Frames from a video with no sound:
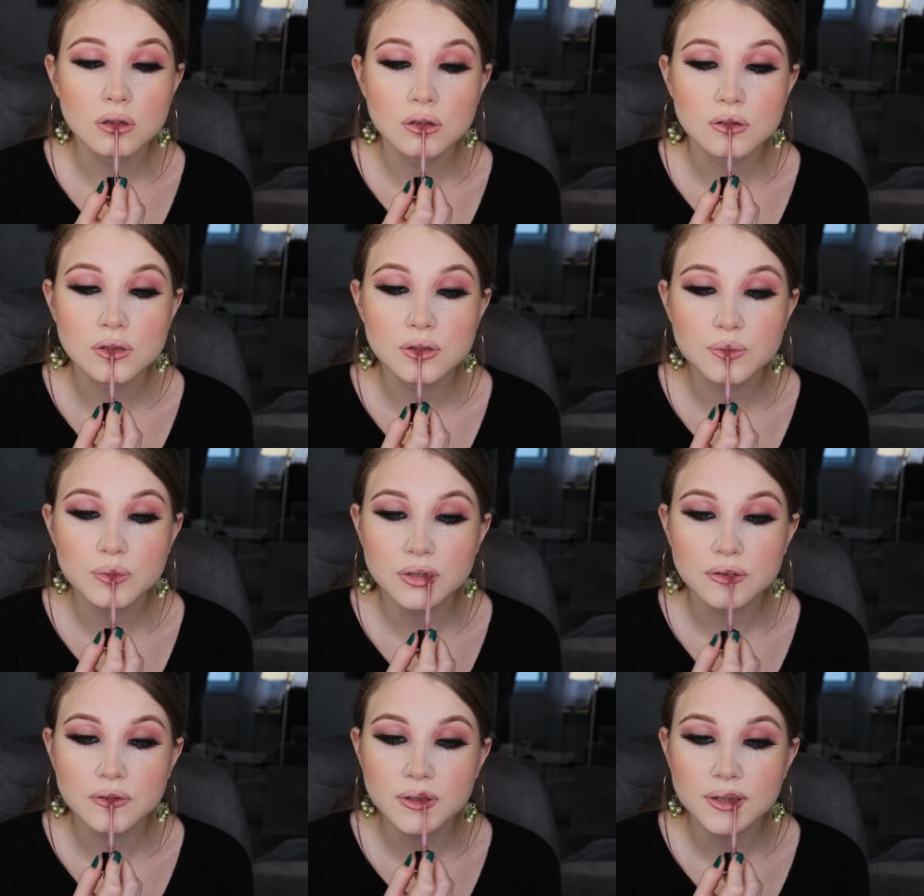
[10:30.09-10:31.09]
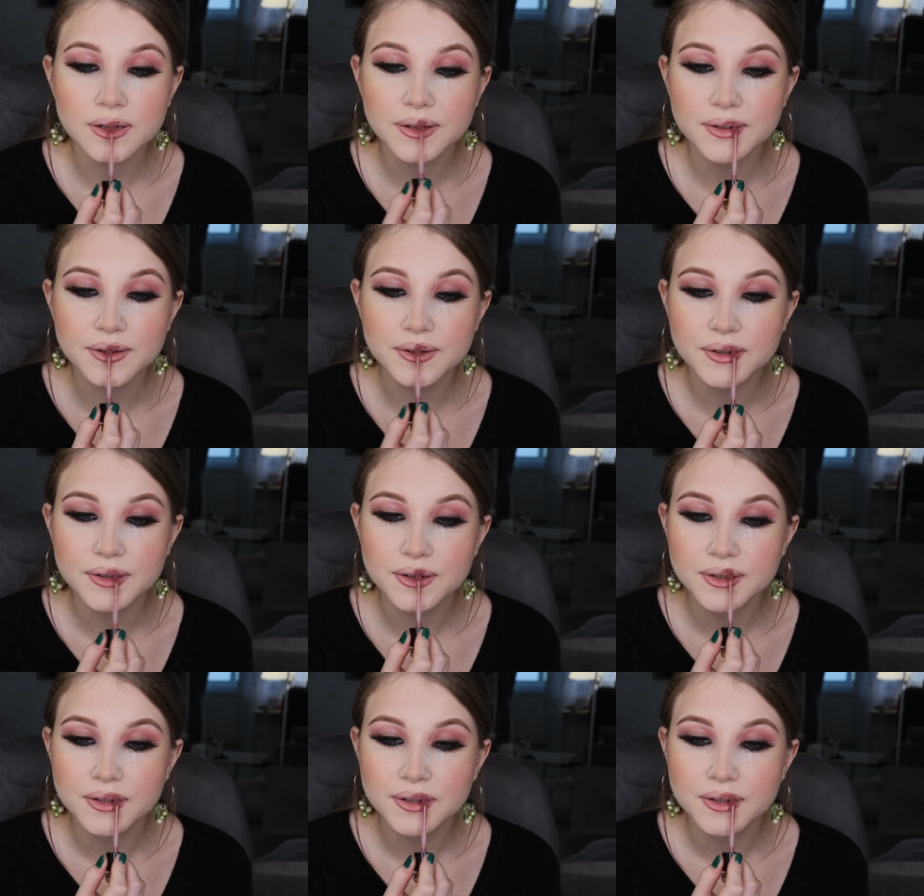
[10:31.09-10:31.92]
This is perfect color.